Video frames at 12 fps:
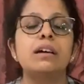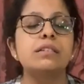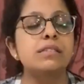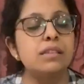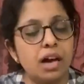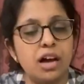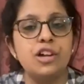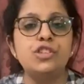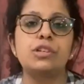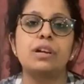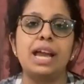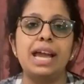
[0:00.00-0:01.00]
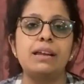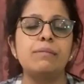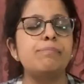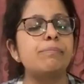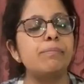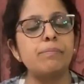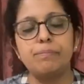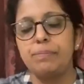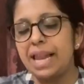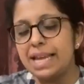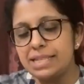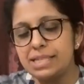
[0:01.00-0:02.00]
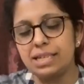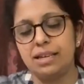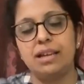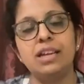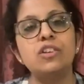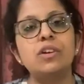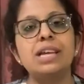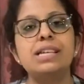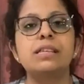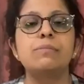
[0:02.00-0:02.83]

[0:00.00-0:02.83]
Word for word: surge in increase